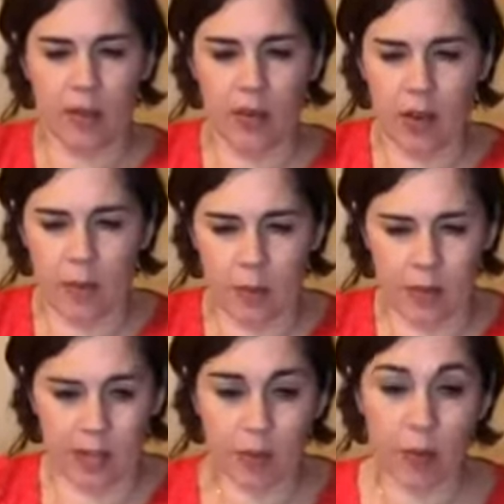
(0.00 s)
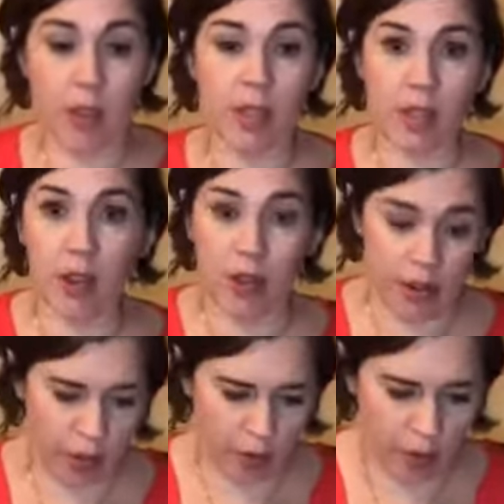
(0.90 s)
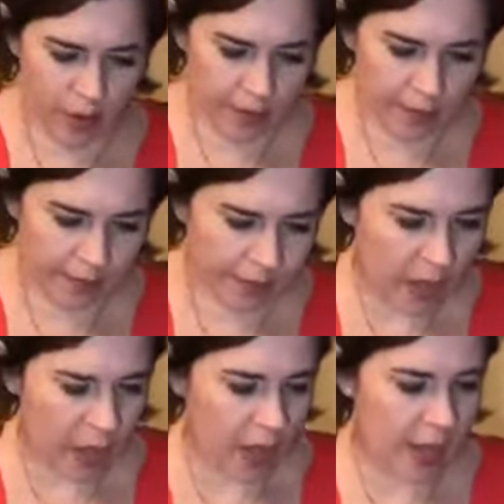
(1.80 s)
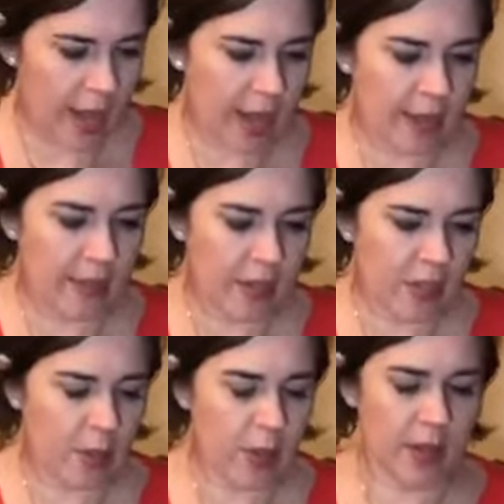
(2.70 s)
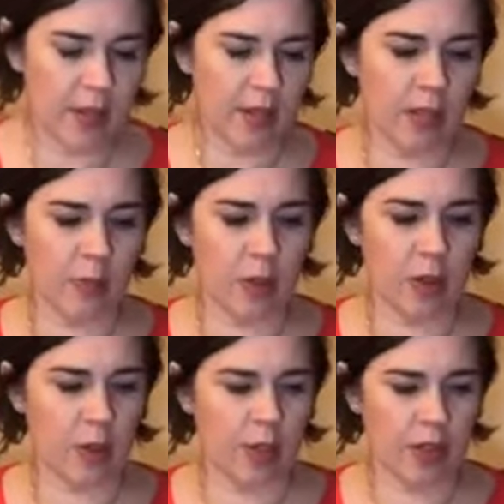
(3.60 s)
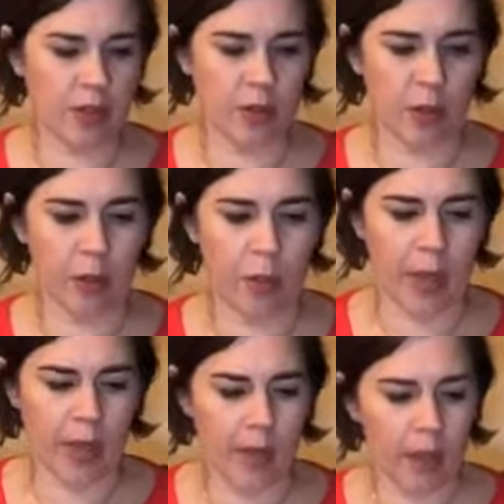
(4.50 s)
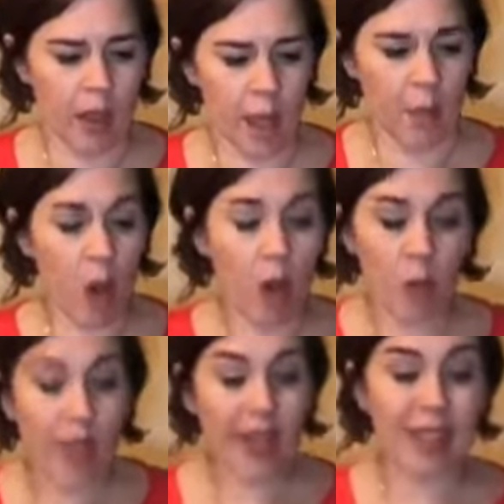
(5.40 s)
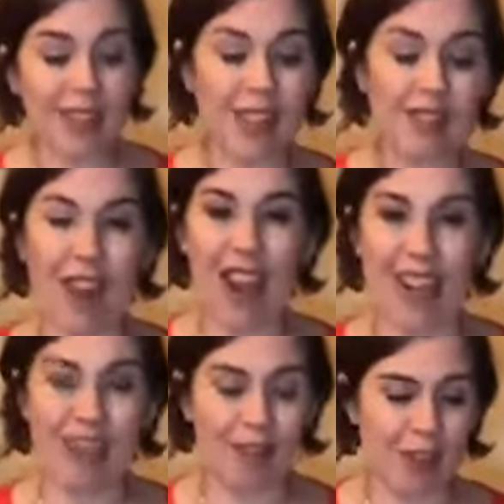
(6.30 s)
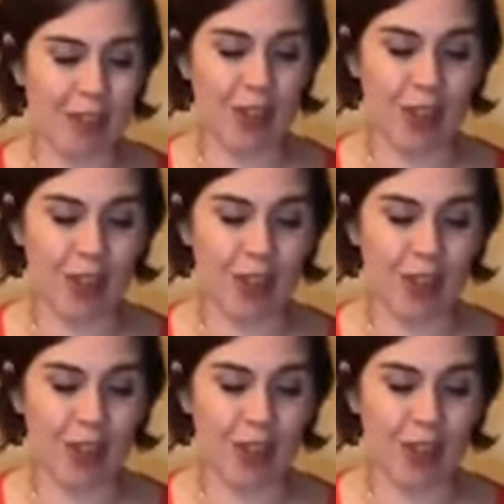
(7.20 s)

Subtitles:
for a couple minutes while I start another one. And I have this one, this has been going just for a little bit. I'm hoping it'll get dry enough to